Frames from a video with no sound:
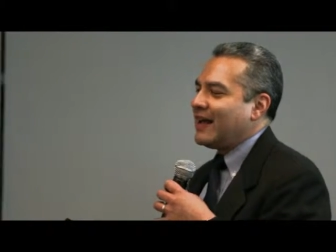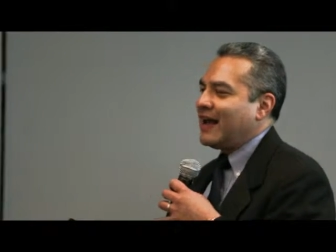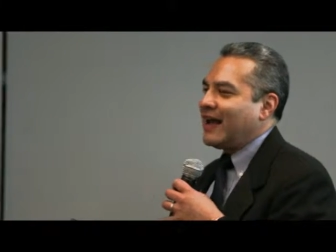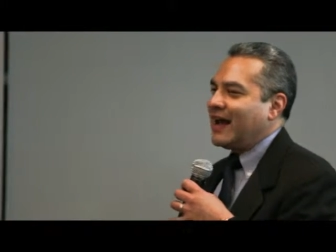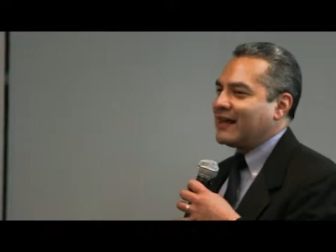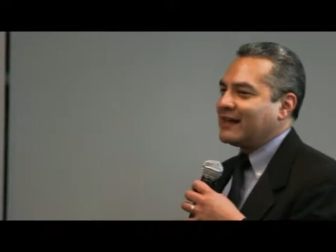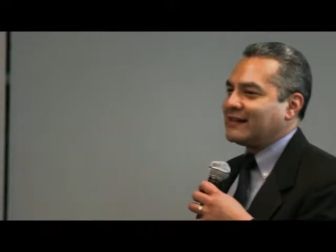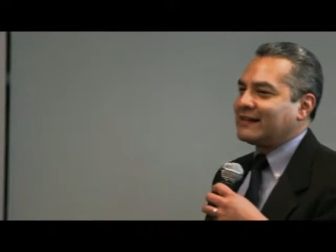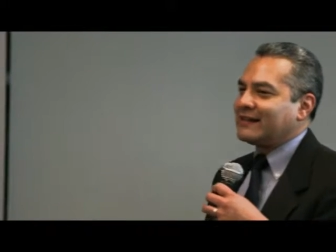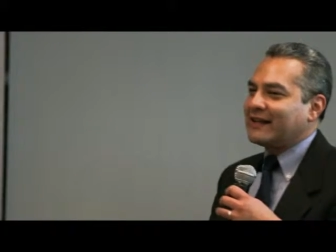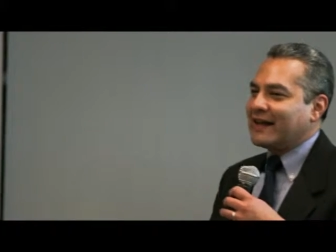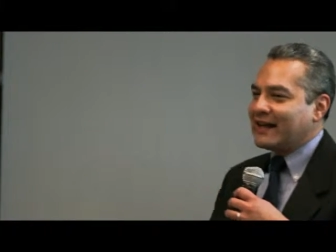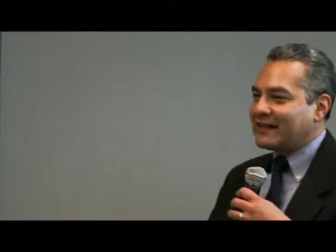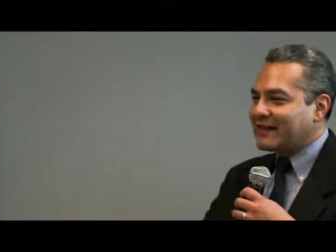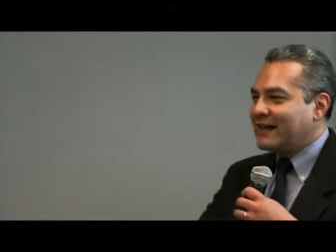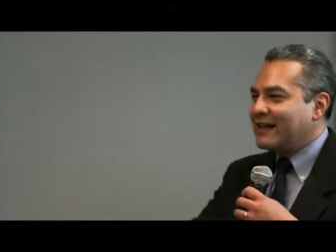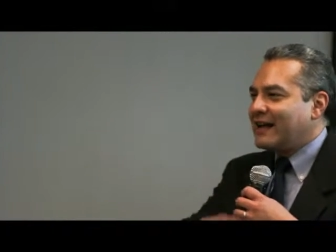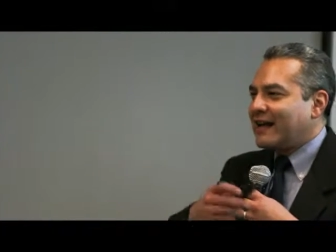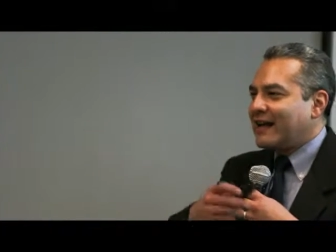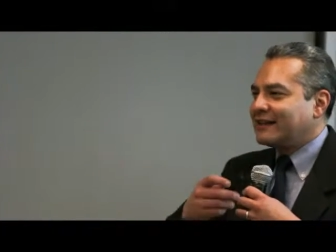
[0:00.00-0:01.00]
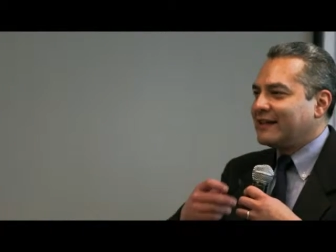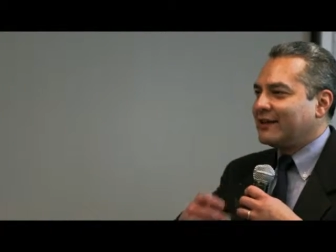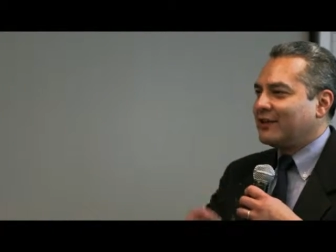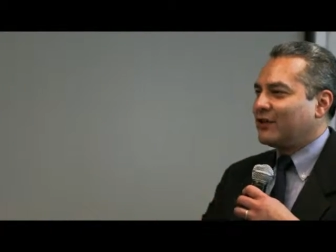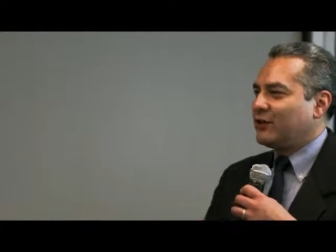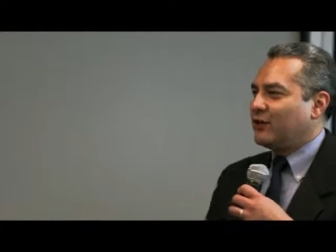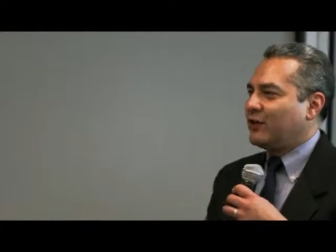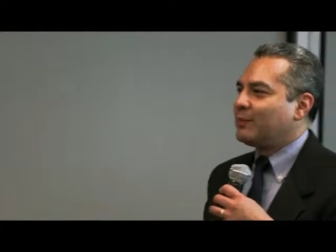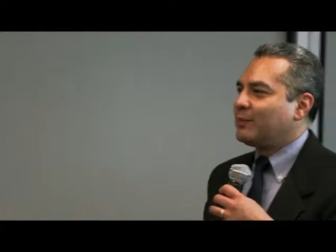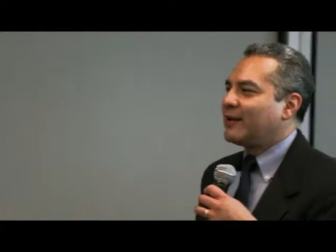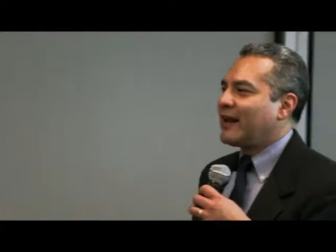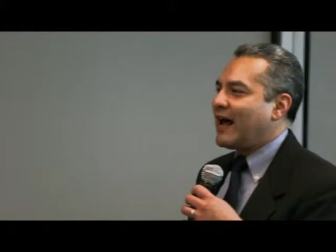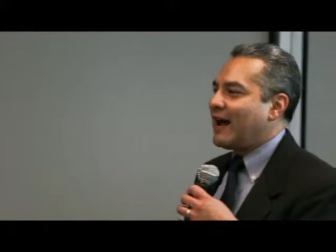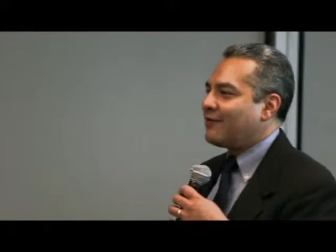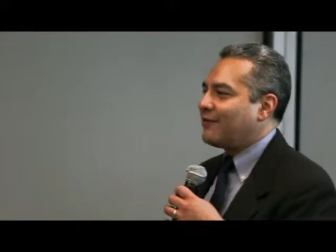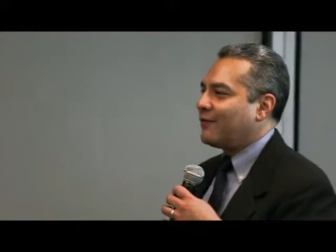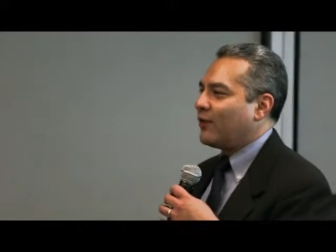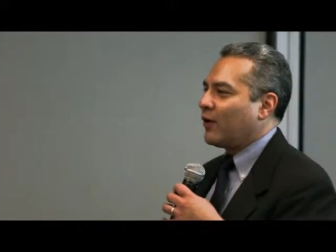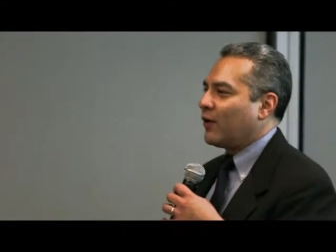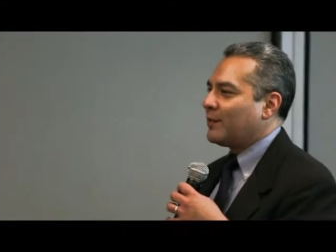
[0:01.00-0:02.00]
as connected through the
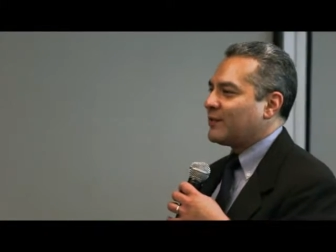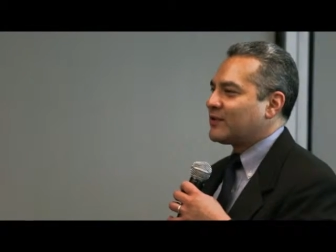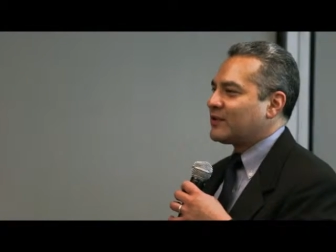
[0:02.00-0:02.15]
platform.